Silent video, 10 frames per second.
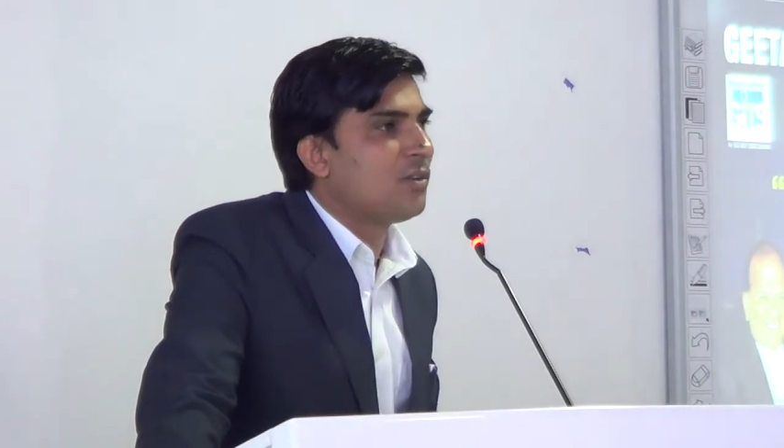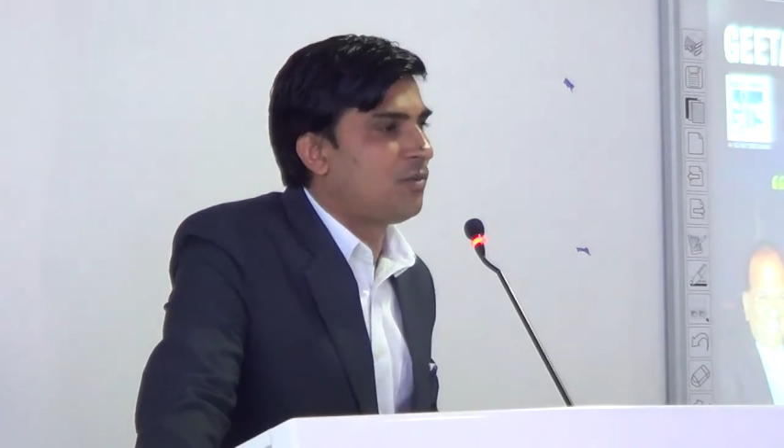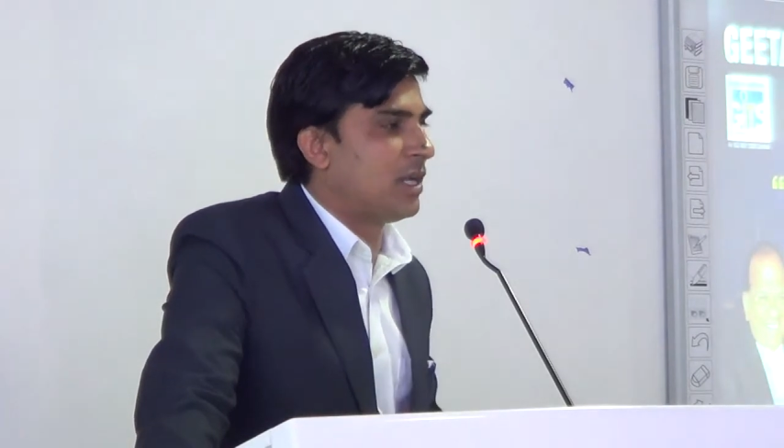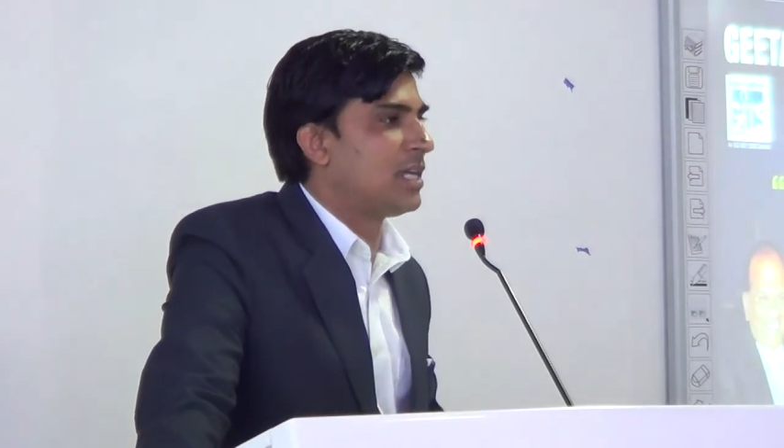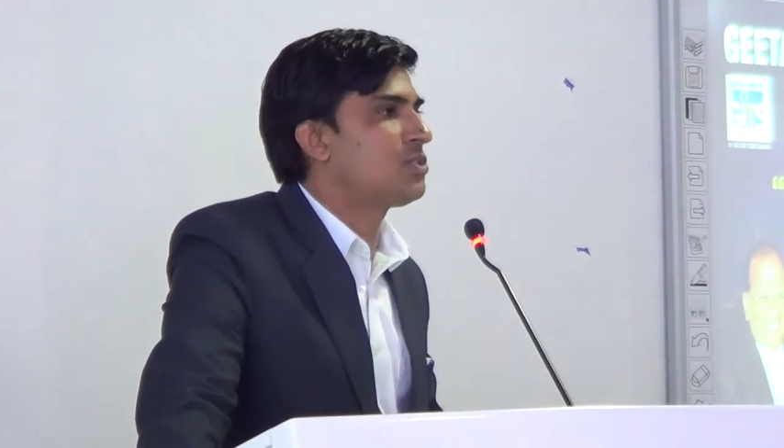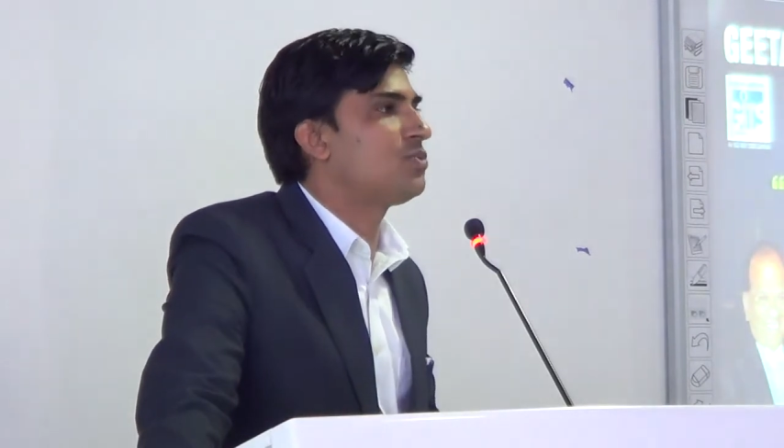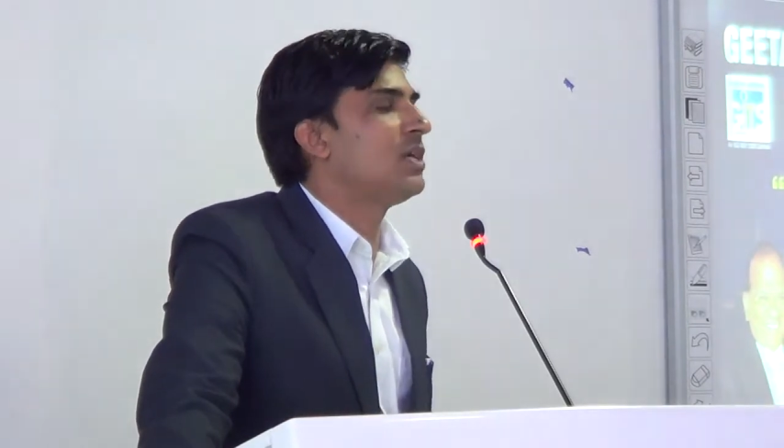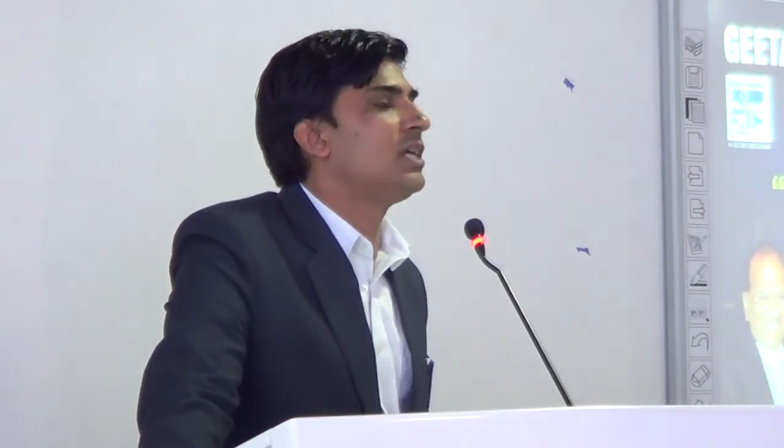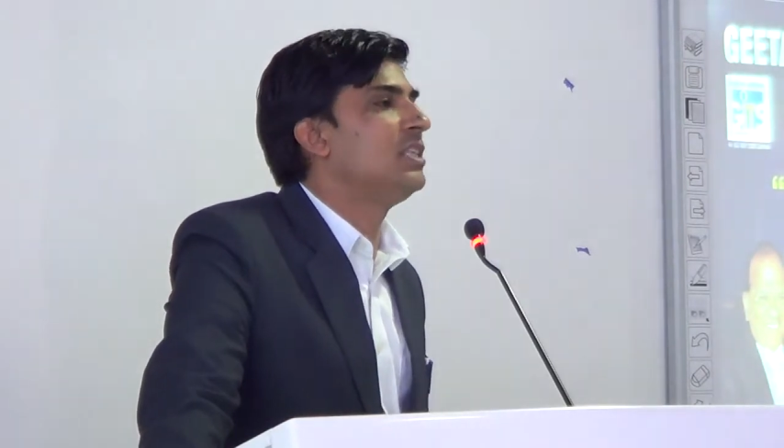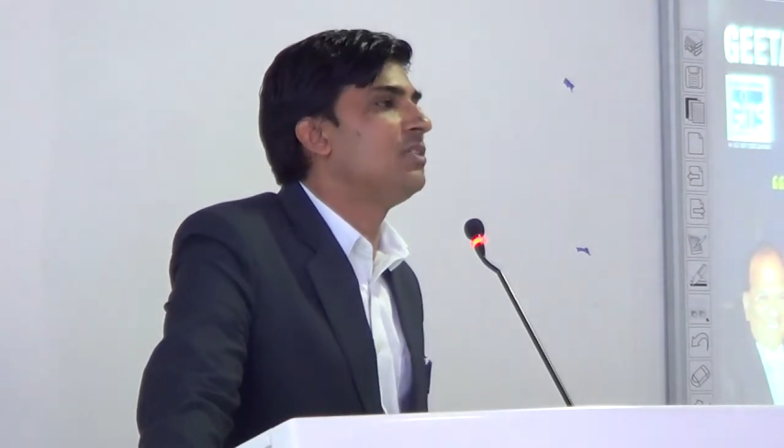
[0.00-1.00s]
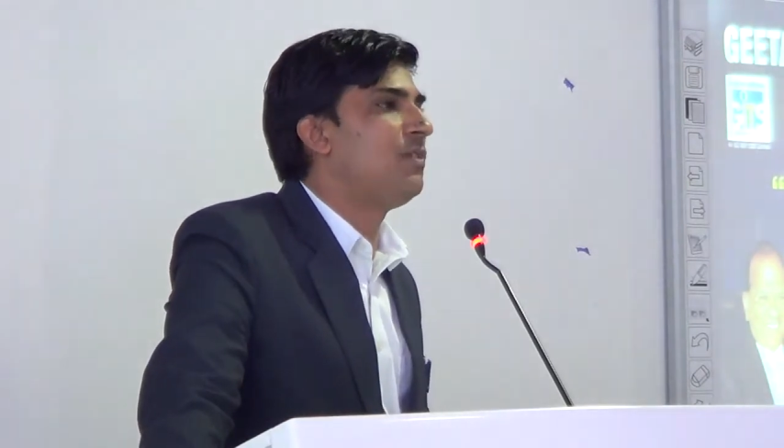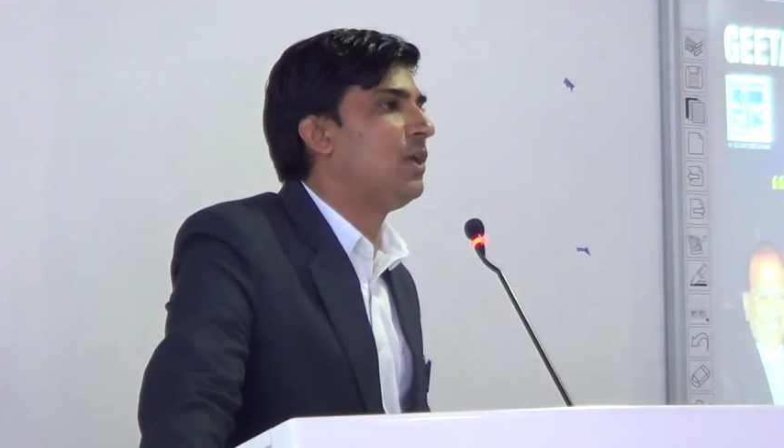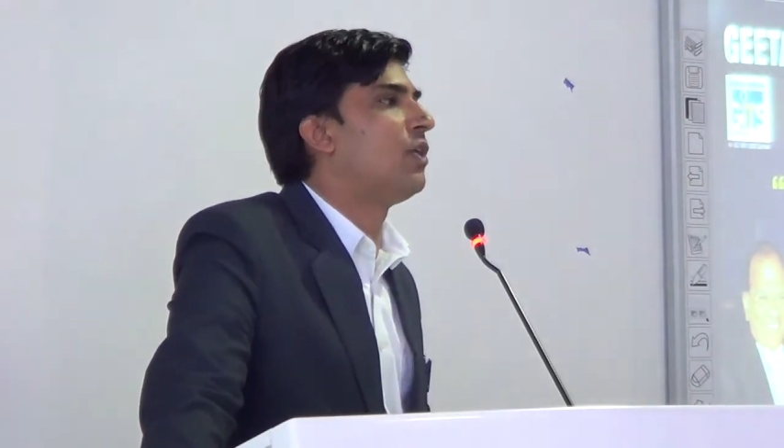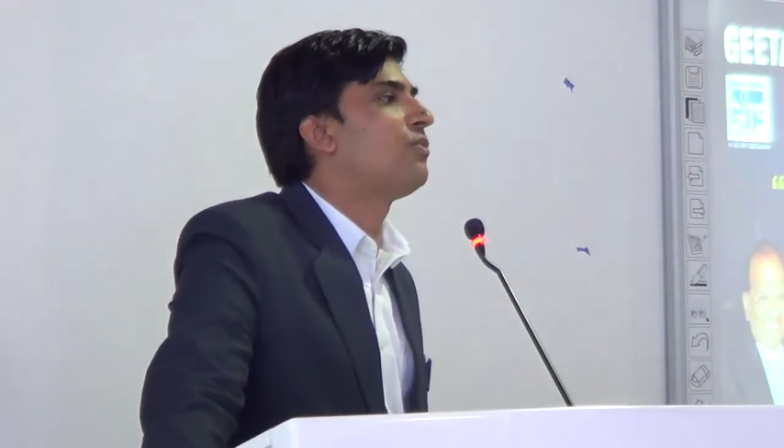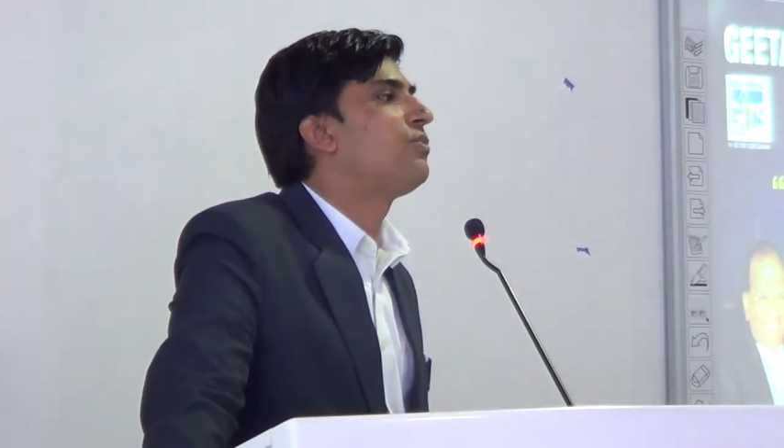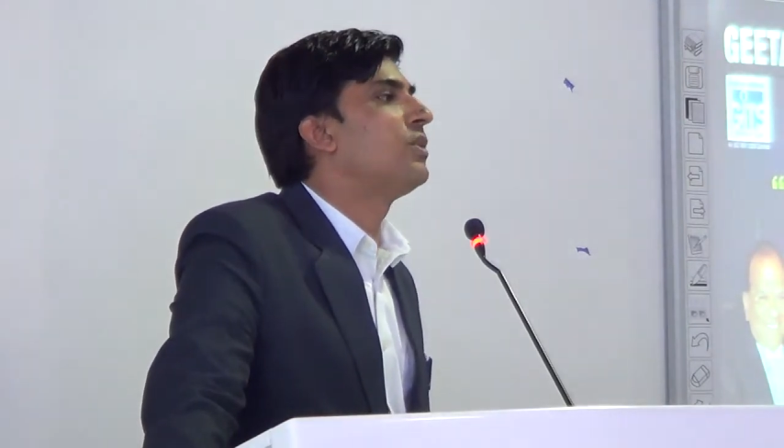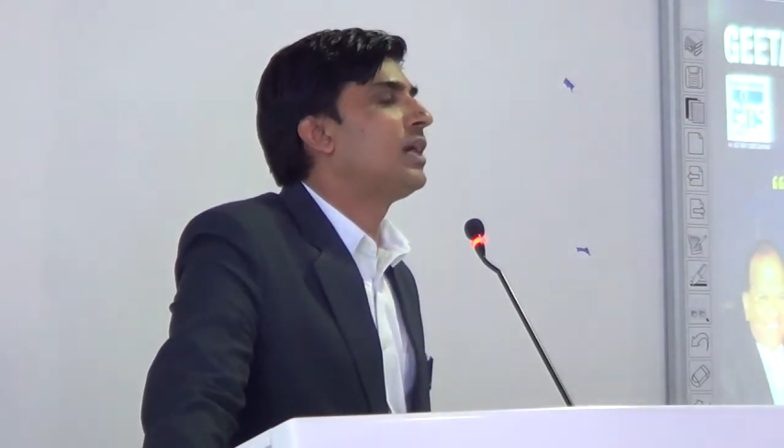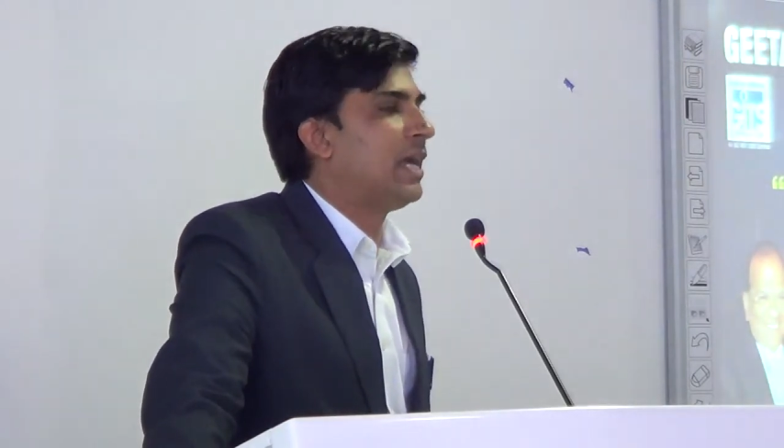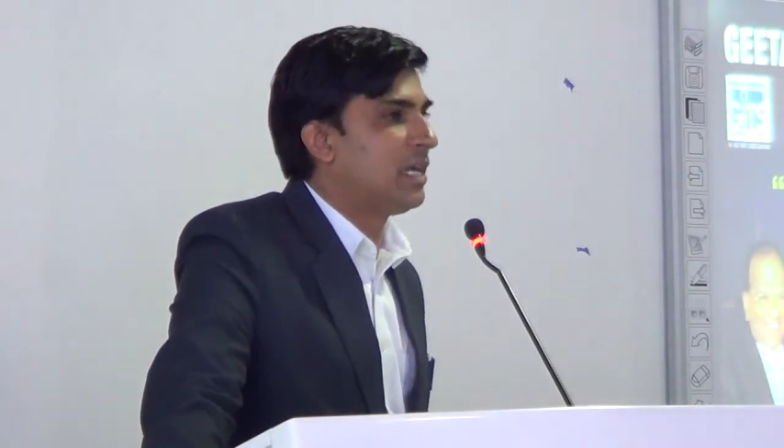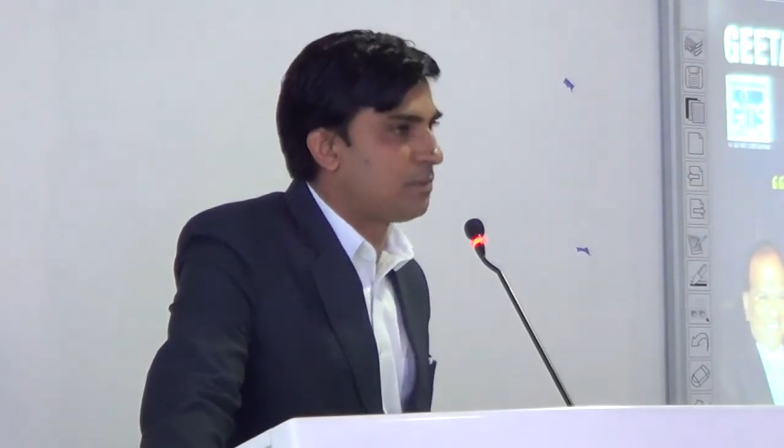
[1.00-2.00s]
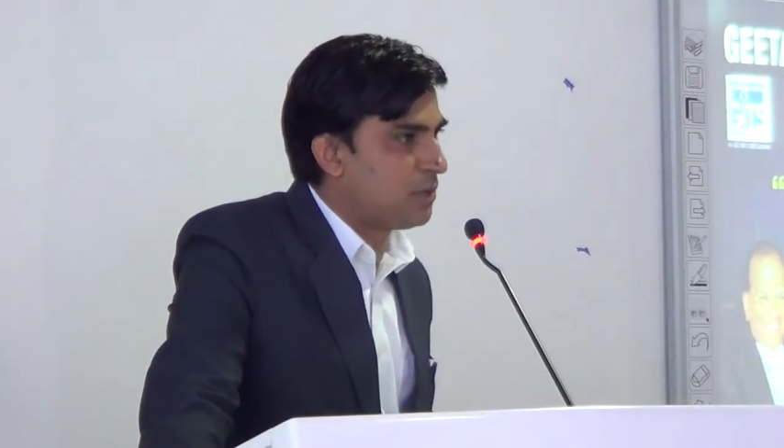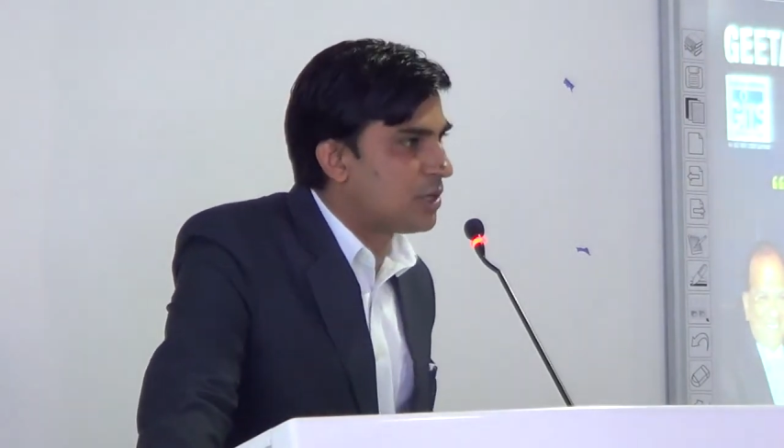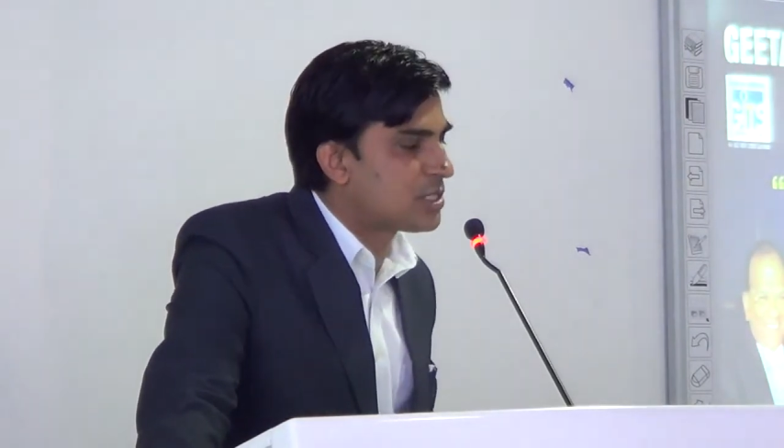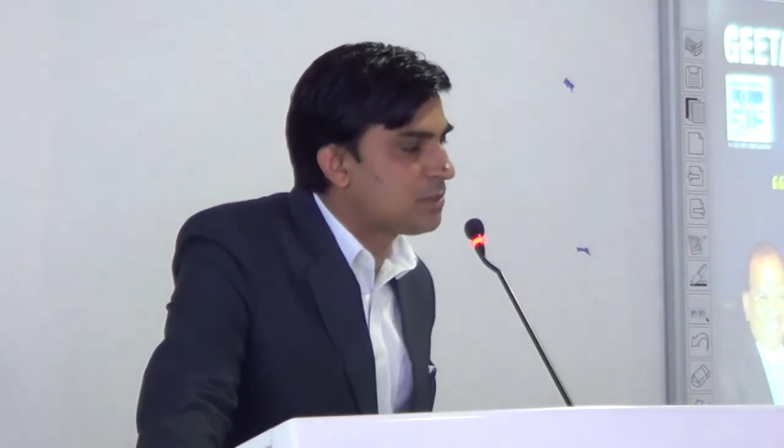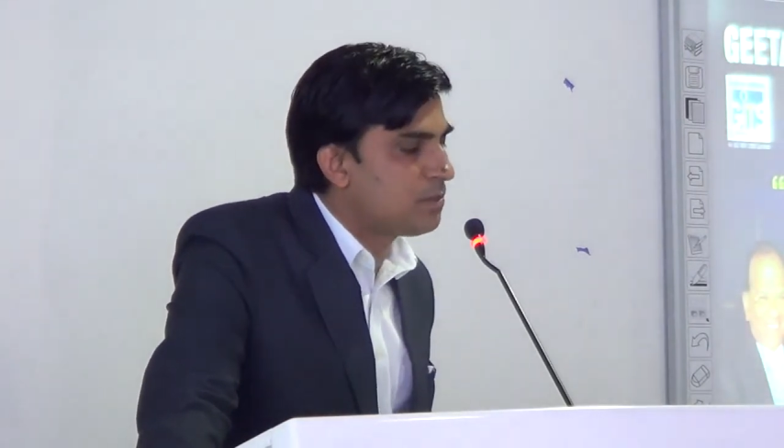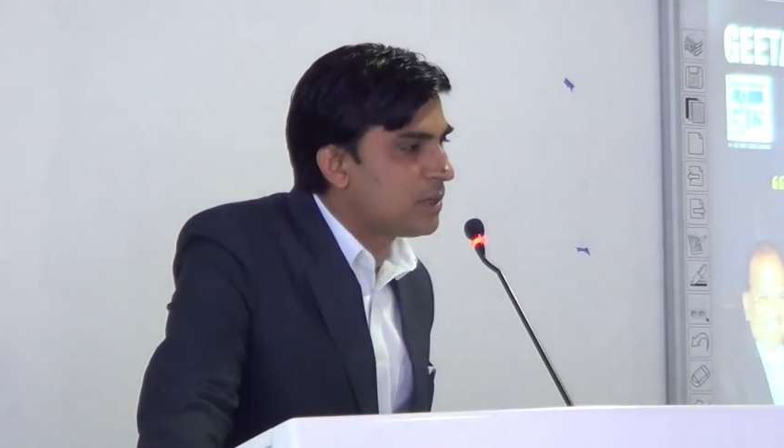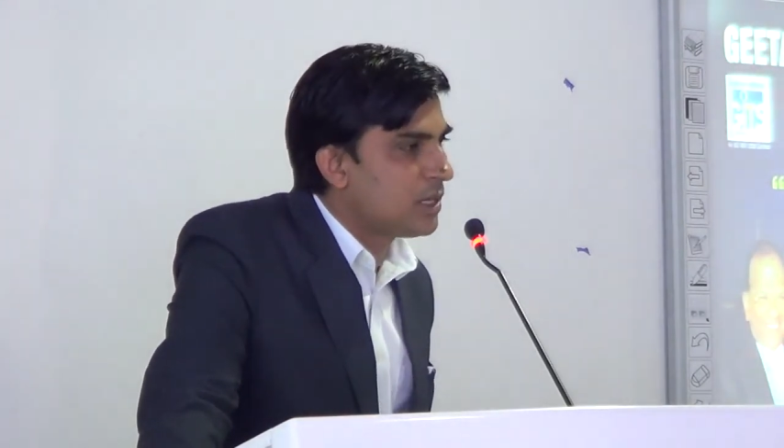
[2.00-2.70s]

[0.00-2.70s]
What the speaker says: for our student in the field of entrepreneurship,